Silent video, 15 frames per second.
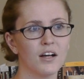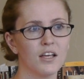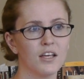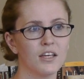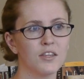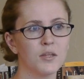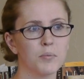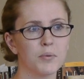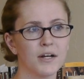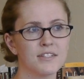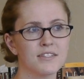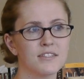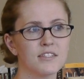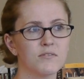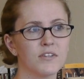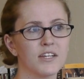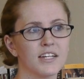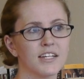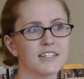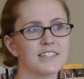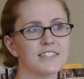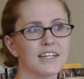in the process of
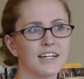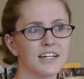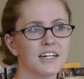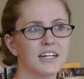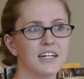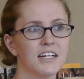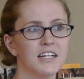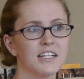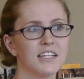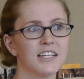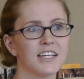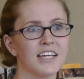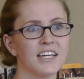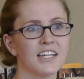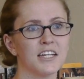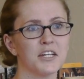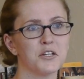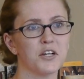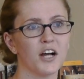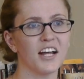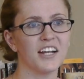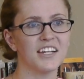getting sick, like it had
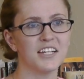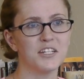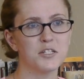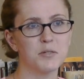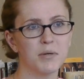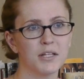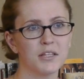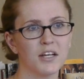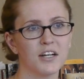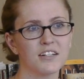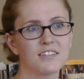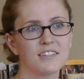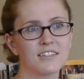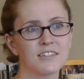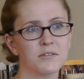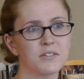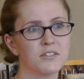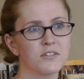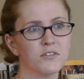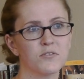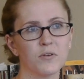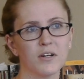gotten into my lungs because I was
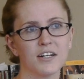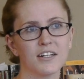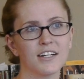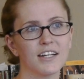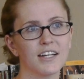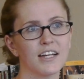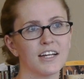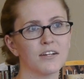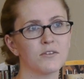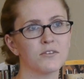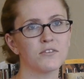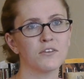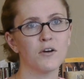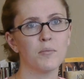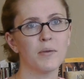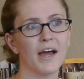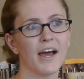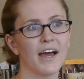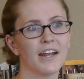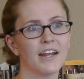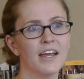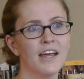still drunk and it was so
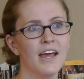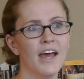bad,